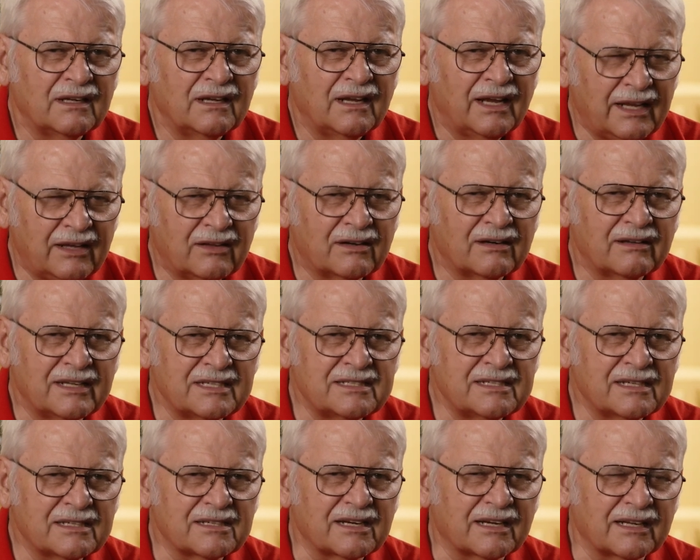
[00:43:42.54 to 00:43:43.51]
hey you know these
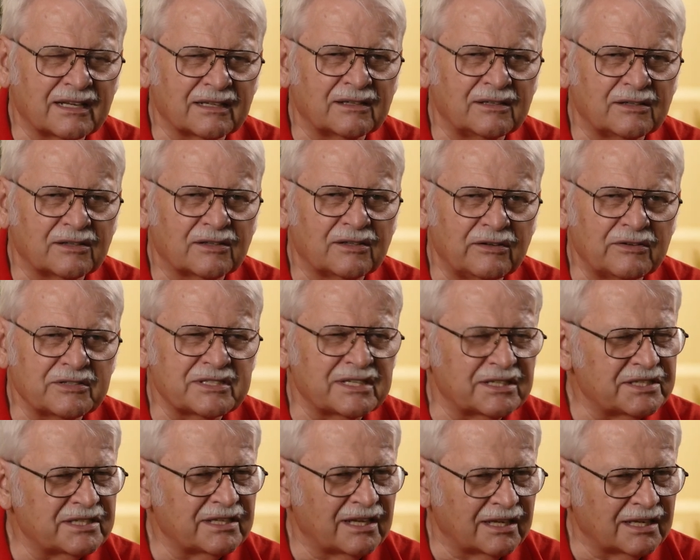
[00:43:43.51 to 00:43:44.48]
things are getting a little close i
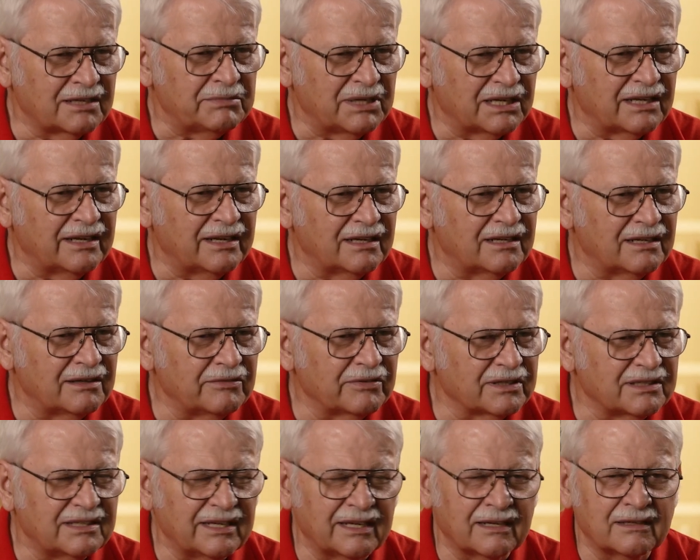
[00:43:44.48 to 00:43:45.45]
should think about getting
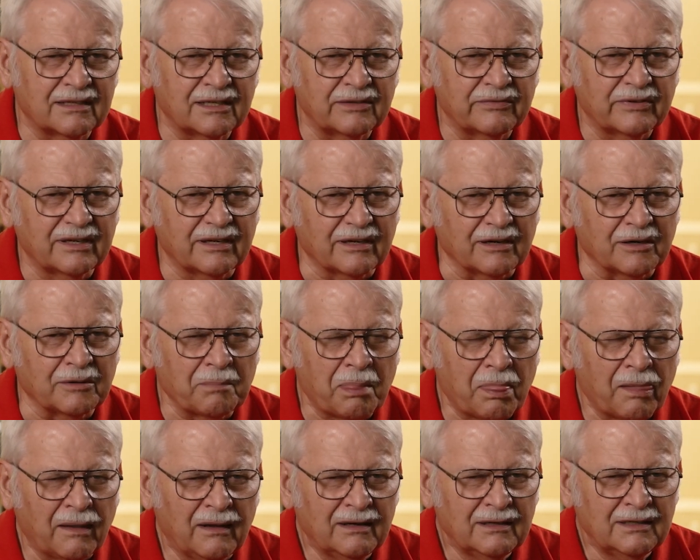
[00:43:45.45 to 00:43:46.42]
cover taking cover here
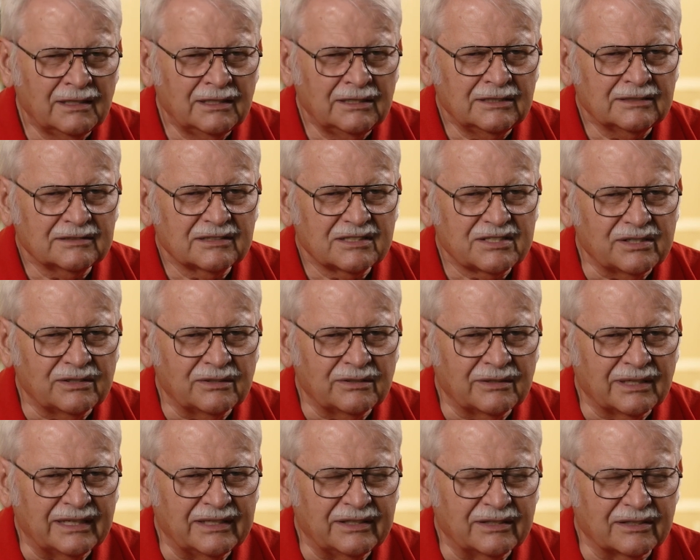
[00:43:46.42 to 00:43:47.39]

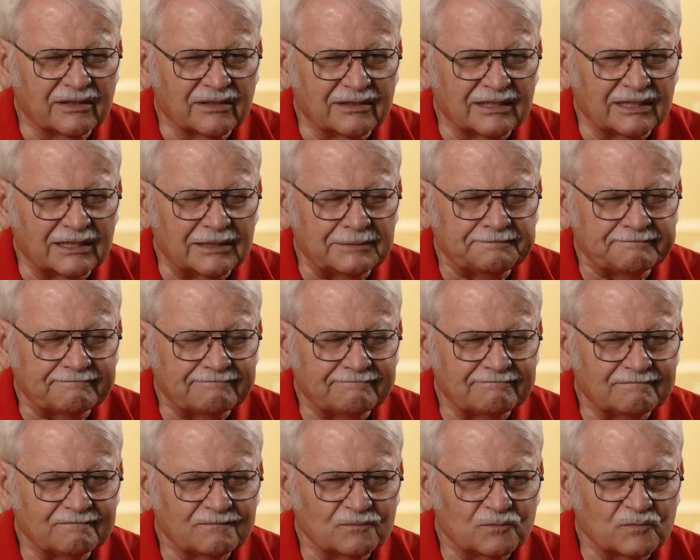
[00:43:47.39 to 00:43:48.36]
so in your um,
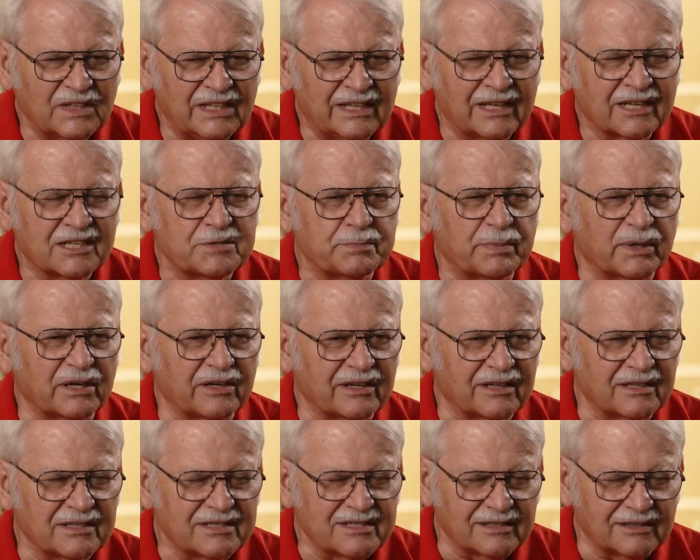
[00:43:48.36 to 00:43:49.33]

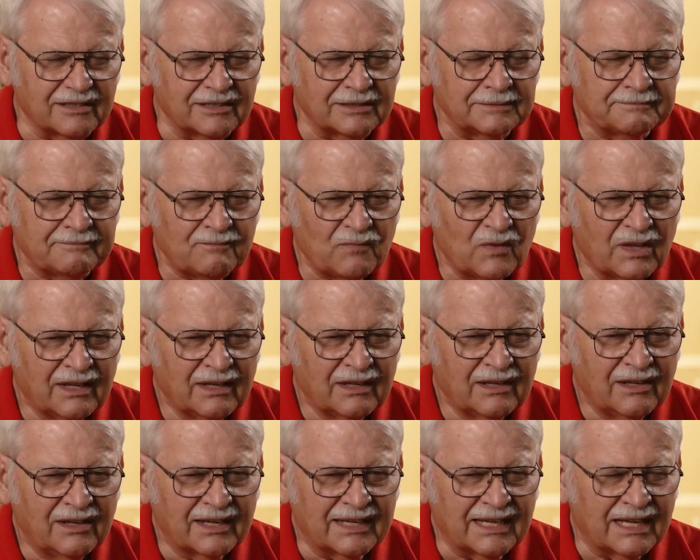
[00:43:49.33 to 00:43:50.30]
inexperience here
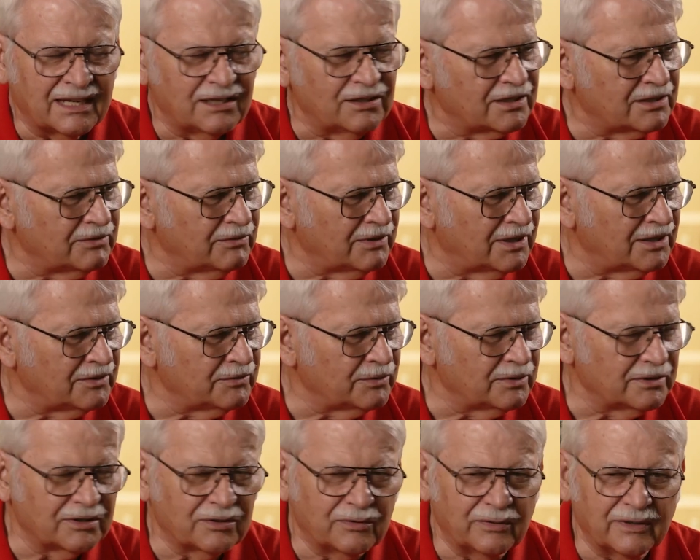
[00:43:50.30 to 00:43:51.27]
you kind of look around
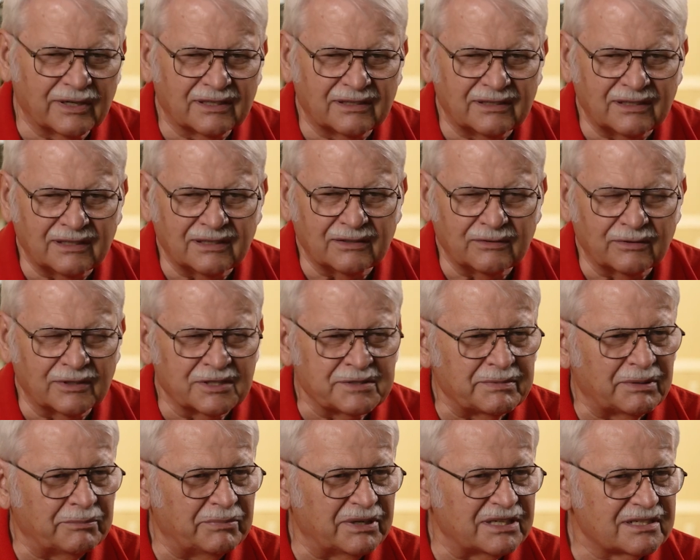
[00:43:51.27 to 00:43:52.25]
real quick you know where's
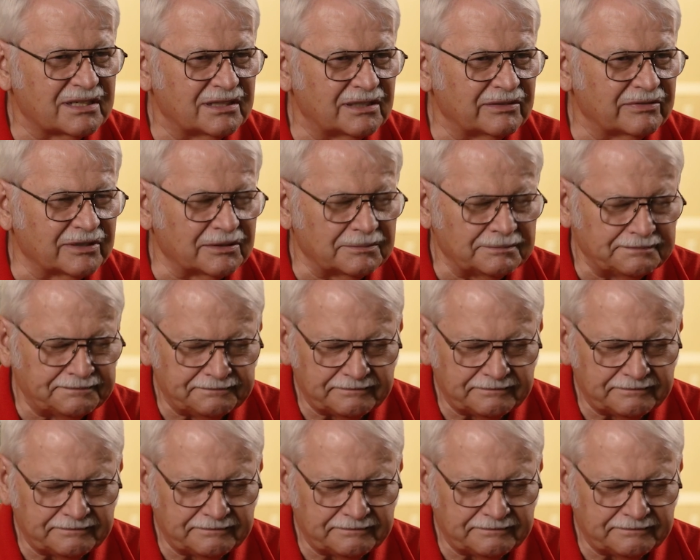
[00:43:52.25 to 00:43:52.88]
my best cover